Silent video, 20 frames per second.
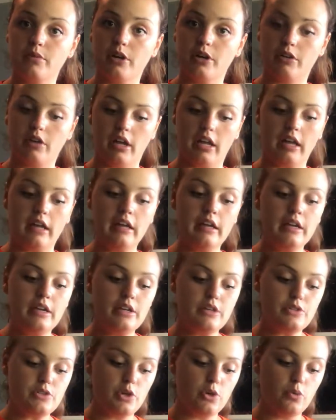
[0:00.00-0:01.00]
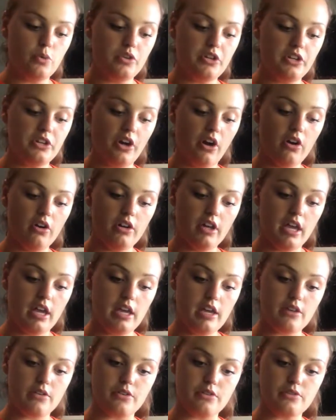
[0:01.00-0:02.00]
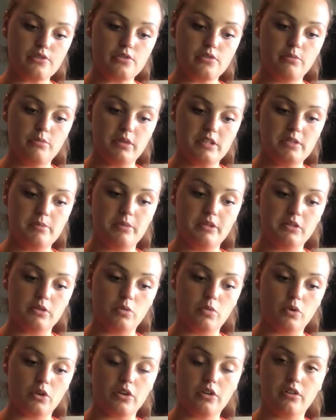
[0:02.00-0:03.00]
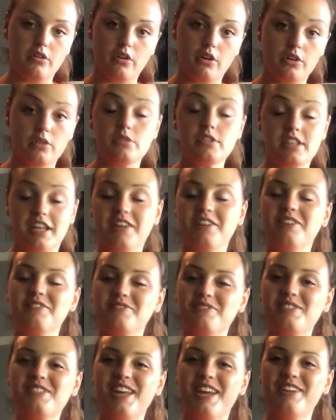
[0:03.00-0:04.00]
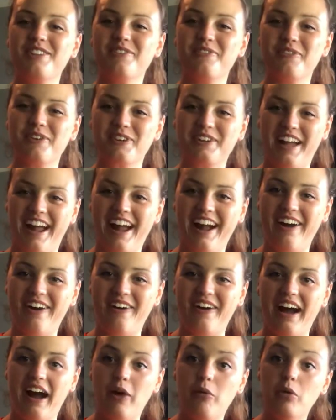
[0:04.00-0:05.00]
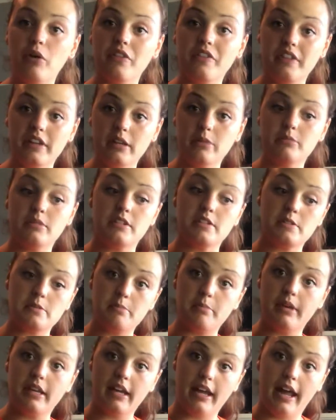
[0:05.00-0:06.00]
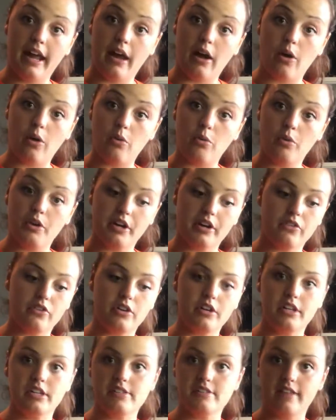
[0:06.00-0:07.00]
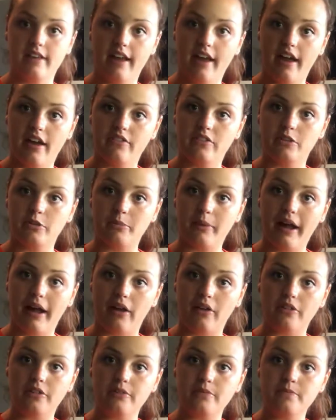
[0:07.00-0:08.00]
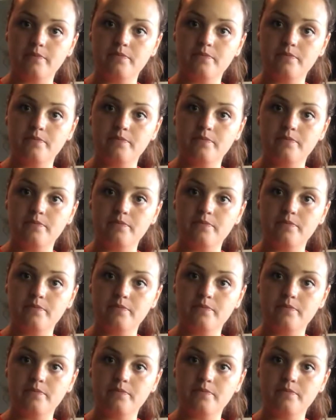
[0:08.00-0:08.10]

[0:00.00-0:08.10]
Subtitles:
Okay, so when the dog hears me spit the word, or say the word out, I want them to spit out whatever it is they have in their mouth.